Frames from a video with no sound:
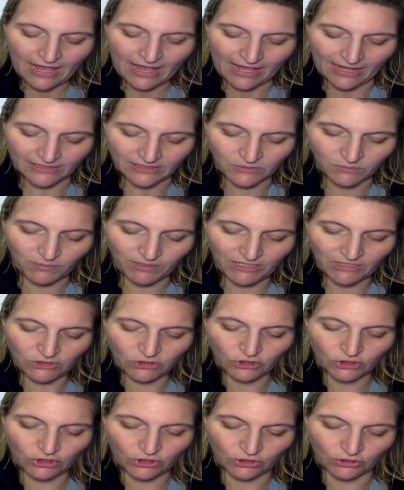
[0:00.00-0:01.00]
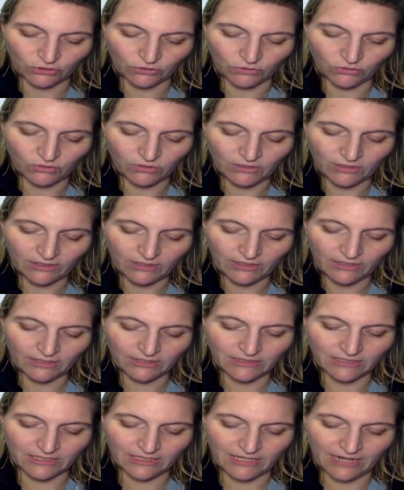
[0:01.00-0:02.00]
sp2
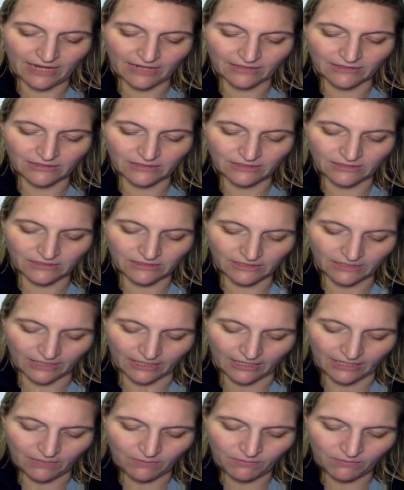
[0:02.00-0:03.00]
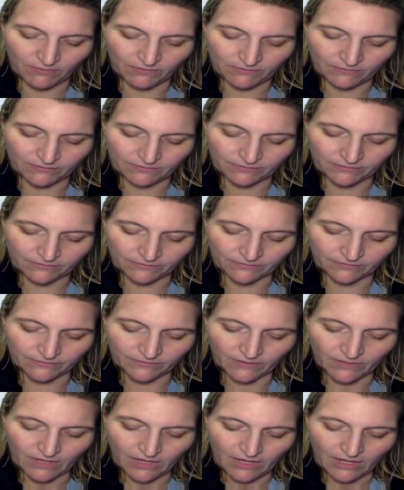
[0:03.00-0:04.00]
is the next type.
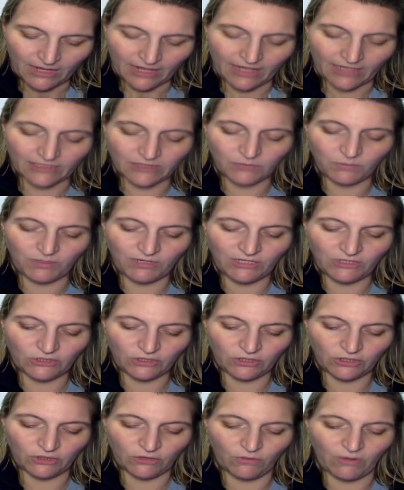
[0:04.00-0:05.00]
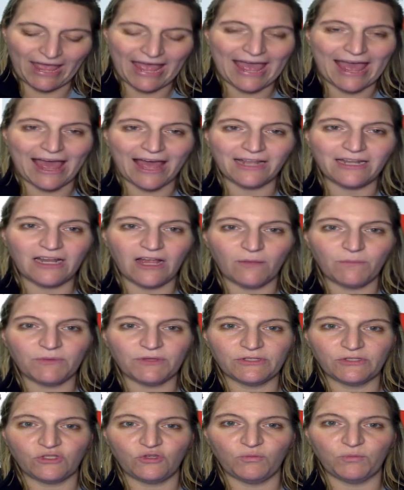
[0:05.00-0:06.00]
sp2, add up
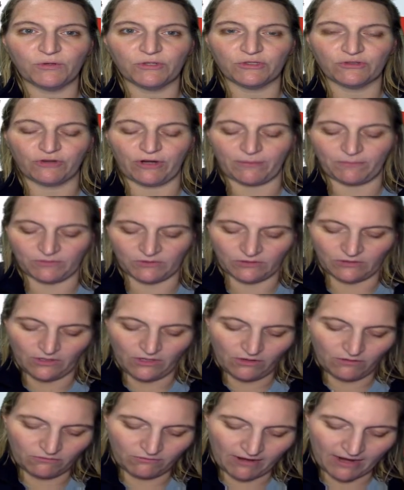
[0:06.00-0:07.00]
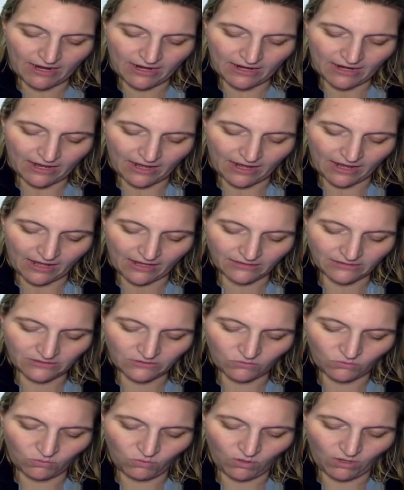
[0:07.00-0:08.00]
the superscripts, right?
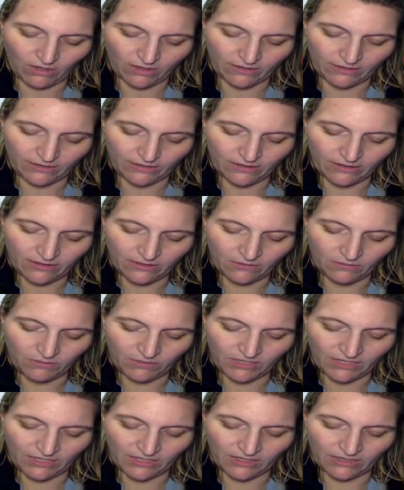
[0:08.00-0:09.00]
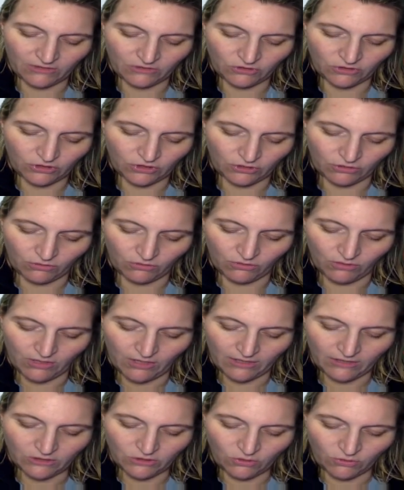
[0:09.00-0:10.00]
S1, P2
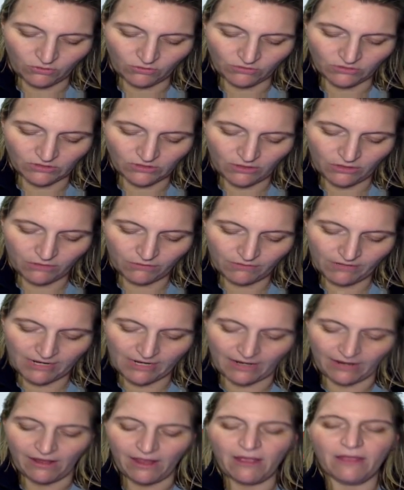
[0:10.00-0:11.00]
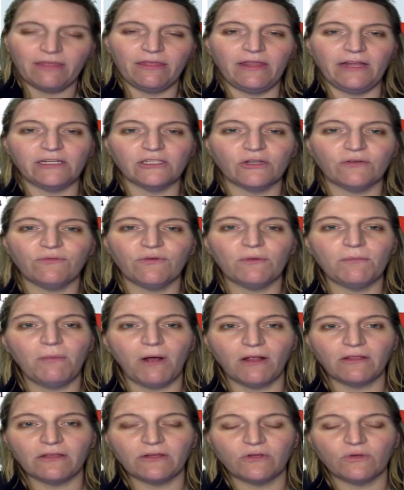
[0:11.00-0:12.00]
totals 3. These are for
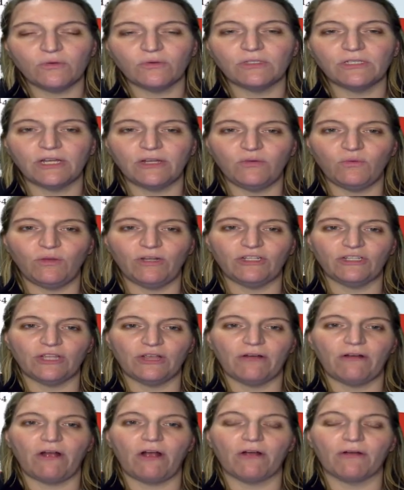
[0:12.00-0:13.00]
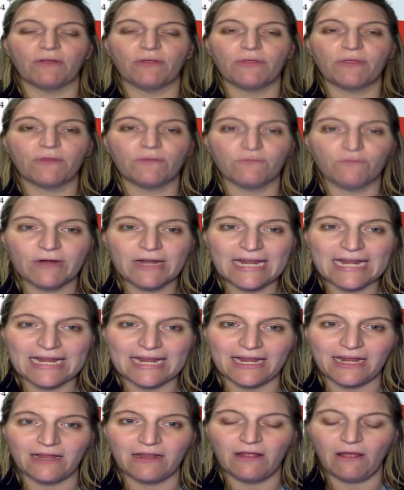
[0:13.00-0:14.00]
molecules in which there are
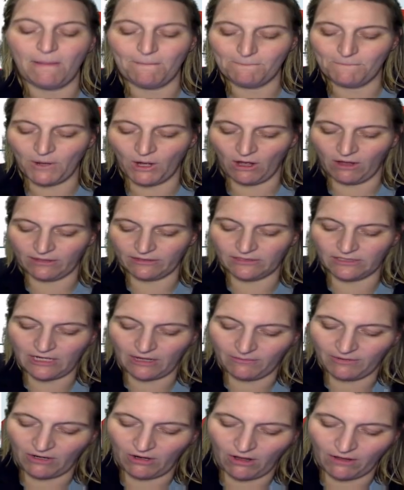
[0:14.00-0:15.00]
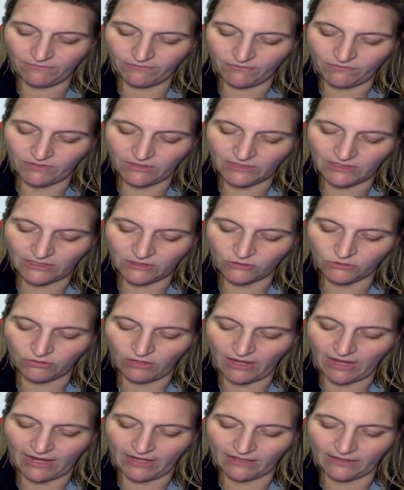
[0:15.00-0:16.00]
3 bonds coming off of the
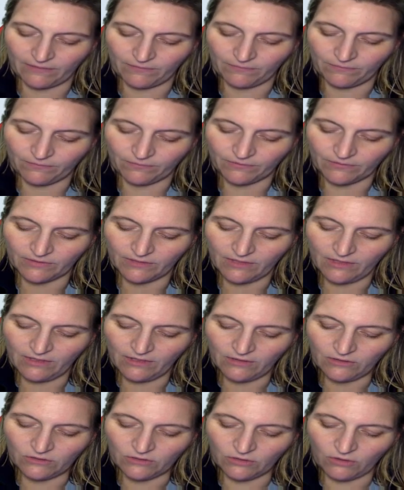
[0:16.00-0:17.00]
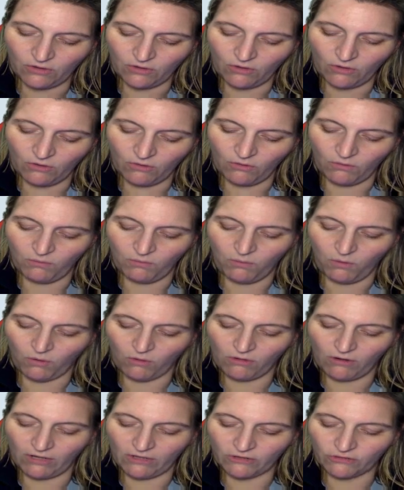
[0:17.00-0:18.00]
central atom. So
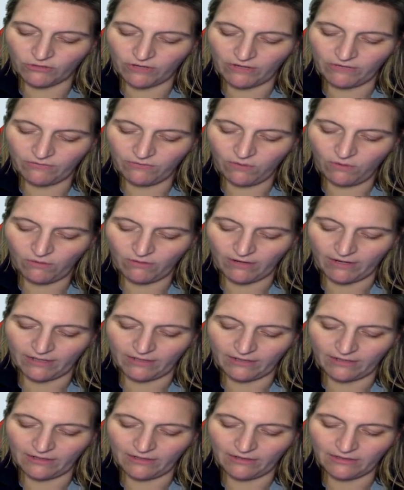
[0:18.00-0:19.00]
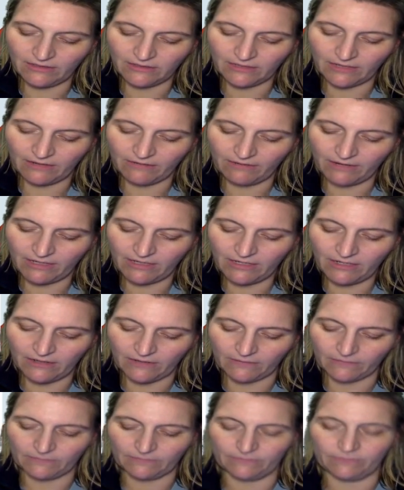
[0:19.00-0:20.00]
boron trifluoride, like this guy right
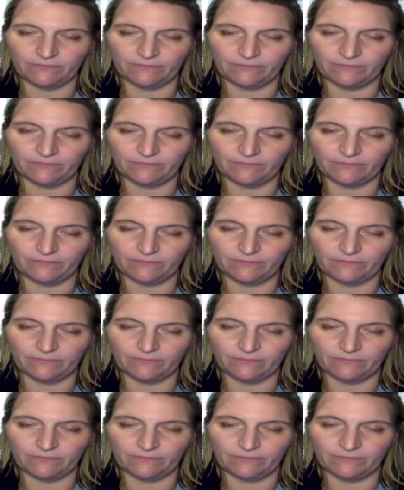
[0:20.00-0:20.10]
here,